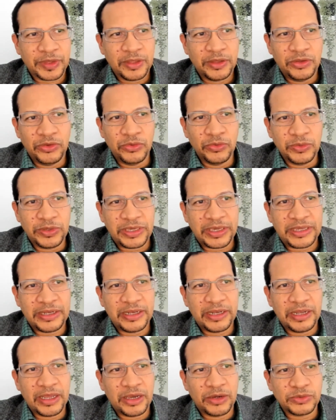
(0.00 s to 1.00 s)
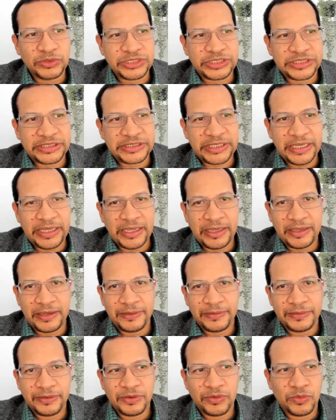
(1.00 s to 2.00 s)
you can now see
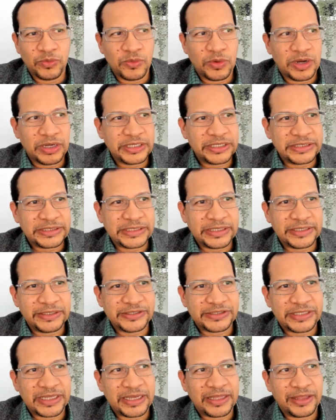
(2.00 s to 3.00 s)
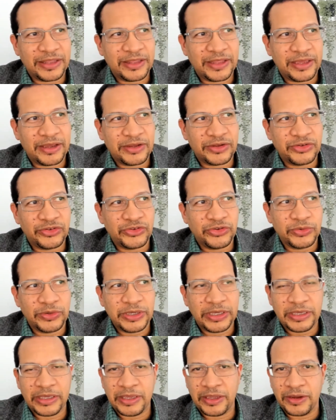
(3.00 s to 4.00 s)
what it is that they are
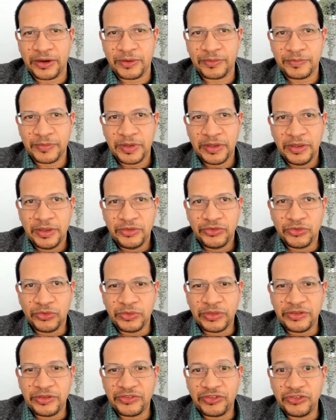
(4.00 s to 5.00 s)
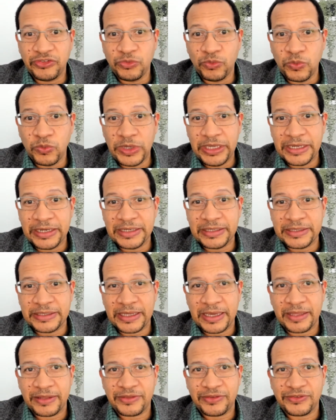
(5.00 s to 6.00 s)
doing here. So this is weekly
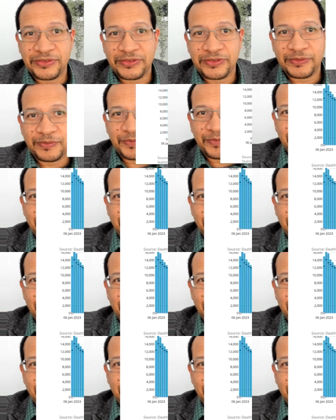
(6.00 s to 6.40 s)
deaths.